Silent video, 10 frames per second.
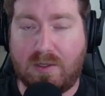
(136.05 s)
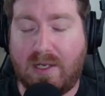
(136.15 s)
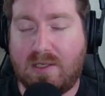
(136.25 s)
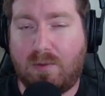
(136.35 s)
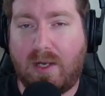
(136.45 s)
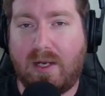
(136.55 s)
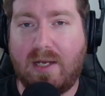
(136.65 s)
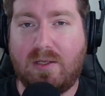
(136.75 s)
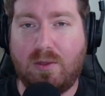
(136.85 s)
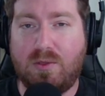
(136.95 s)
That's right,
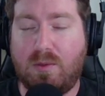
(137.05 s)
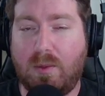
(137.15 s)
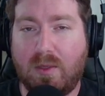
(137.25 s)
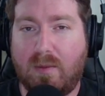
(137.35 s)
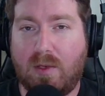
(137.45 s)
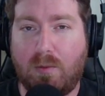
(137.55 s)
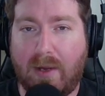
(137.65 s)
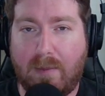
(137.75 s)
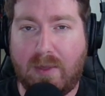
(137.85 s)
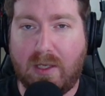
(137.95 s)
I told you we were going to be
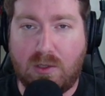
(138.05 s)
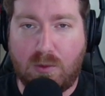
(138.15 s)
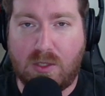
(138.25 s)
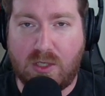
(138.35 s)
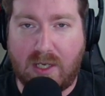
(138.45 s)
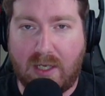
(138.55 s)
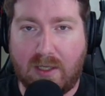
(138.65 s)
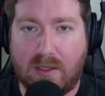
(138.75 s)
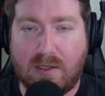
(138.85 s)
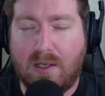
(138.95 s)
ramping and doing
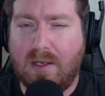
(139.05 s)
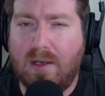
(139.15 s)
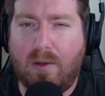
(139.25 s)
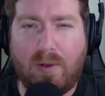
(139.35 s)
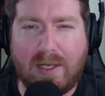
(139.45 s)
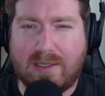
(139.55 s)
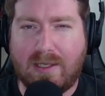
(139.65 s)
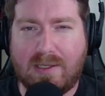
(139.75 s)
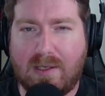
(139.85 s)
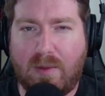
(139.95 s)
shenanigans. Let's
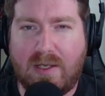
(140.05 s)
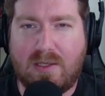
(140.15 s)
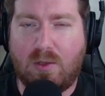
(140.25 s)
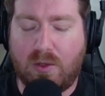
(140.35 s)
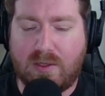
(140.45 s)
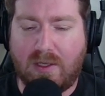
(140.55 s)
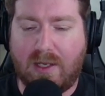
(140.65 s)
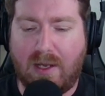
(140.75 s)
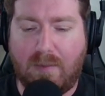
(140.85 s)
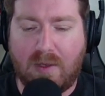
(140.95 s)
get some of these dorks in the
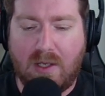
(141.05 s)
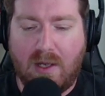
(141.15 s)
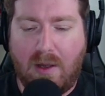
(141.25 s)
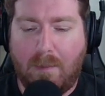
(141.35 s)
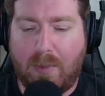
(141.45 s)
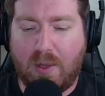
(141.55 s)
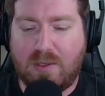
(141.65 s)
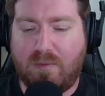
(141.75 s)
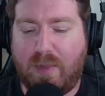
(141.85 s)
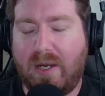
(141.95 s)
game. Birds
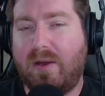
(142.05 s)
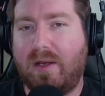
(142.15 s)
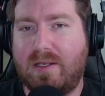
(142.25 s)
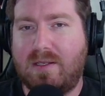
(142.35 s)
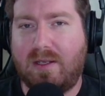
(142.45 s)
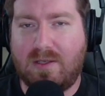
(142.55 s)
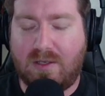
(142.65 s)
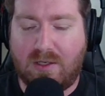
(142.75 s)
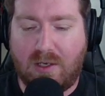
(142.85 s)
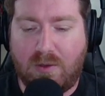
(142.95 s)
of Paradise, in case you
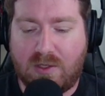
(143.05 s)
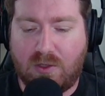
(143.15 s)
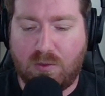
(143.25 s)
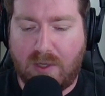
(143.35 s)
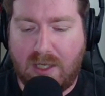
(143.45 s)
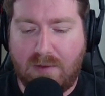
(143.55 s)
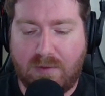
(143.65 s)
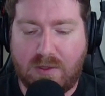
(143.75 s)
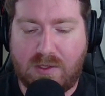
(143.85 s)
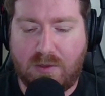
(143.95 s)
didn't know, is a green
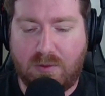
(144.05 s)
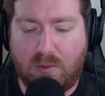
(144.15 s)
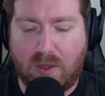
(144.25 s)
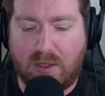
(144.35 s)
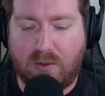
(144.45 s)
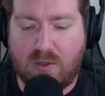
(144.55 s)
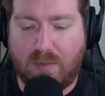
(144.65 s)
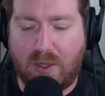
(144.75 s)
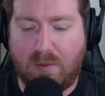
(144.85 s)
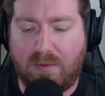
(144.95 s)
for a 0/1 creature
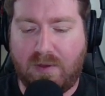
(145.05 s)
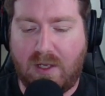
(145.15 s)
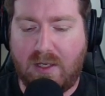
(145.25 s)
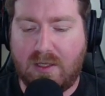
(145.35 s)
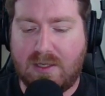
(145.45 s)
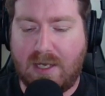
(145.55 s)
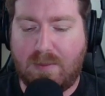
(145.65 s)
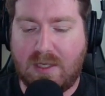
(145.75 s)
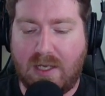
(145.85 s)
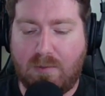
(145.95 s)
bird with flying. You
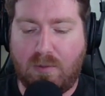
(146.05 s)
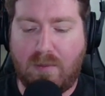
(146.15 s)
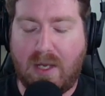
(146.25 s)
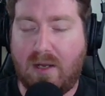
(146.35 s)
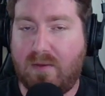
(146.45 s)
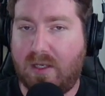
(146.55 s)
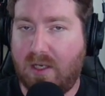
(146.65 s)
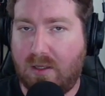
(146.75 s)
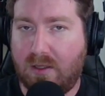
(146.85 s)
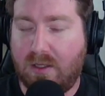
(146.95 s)
tap to add 1 mana of any
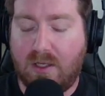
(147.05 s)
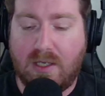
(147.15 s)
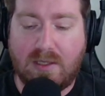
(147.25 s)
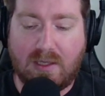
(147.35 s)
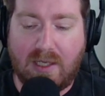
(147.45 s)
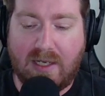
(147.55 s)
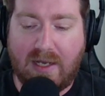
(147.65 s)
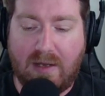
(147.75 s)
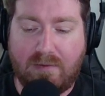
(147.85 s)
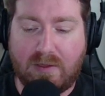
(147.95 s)
color. Delighted
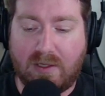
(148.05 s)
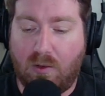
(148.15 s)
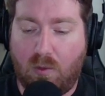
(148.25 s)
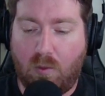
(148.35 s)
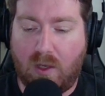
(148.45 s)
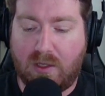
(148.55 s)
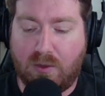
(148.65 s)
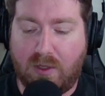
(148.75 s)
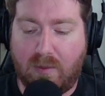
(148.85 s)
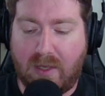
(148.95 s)
Halfling, 1
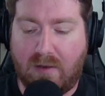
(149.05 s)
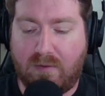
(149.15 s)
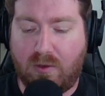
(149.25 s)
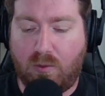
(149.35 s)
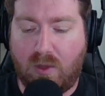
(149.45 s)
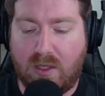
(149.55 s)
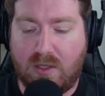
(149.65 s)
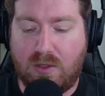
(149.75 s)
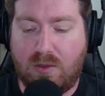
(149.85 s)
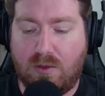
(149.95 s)
green mana for a
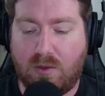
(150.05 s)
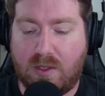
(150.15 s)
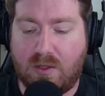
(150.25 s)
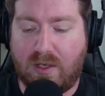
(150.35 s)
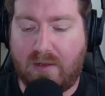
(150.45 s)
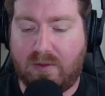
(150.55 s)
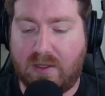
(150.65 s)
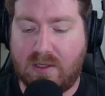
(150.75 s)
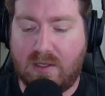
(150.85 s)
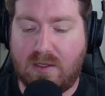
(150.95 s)
1/2 creature
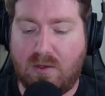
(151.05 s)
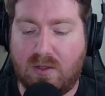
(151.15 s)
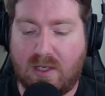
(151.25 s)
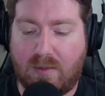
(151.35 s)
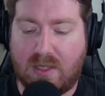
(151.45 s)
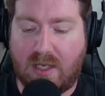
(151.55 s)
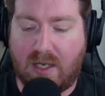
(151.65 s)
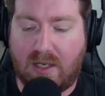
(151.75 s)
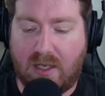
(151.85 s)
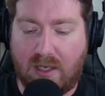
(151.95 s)
halfling citizen. You can tap to
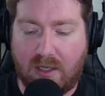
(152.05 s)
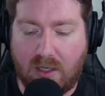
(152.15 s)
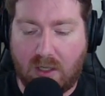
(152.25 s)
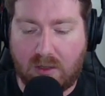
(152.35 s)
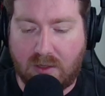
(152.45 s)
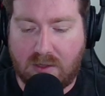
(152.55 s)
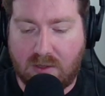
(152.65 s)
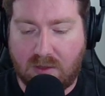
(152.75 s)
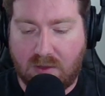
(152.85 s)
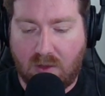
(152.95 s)
add a
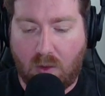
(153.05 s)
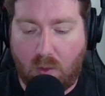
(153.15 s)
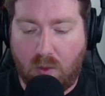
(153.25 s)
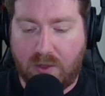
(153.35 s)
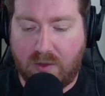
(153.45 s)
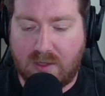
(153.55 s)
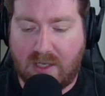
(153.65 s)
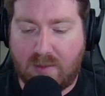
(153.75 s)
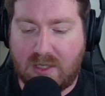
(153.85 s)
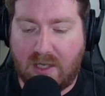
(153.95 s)
colorless, or you can
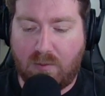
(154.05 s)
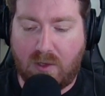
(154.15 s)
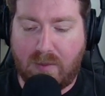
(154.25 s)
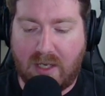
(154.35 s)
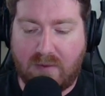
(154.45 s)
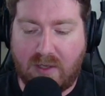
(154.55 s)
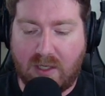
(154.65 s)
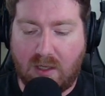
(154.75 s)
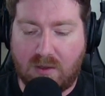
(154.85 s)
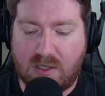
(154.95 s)
tap it to add 1 mana of any
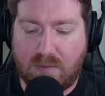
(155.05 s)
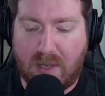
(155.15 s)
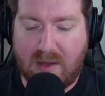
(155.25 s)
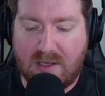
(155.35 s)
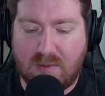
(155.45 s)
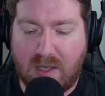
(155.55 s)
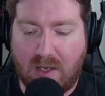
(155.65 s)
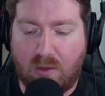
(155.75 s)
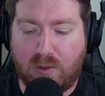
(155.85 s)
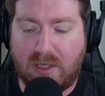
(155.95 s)
color. Spend this mana
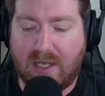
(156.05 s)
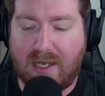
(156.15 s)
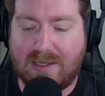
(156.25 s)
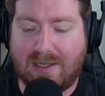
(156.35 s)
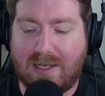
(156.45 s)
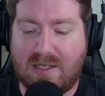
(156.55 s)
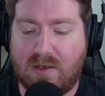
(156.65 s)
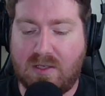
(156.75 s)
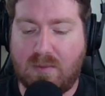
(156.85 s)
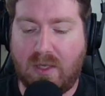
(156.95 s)
only to cast a
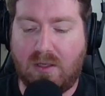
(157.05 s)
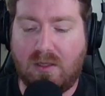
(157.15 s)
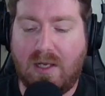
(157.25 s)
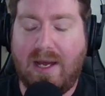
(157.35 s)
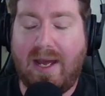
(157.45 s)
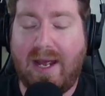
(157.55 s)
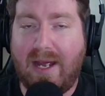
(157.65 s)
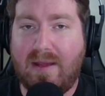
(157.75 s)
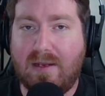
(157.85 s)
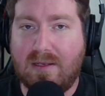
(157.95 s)
legendary spell,
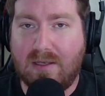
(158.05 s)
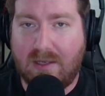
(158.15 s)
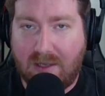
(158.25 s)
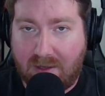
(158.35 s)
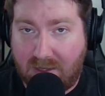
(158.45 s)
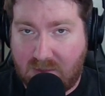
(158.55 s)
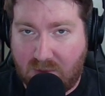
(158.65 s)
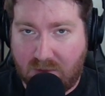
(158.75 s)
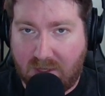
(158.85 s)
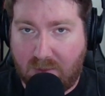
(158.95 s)
and that
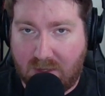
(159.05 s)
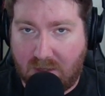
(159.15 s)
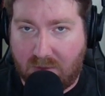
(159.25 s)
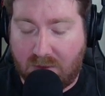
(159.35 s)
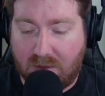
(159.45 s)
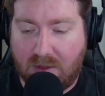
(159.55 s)
spell can't be countered.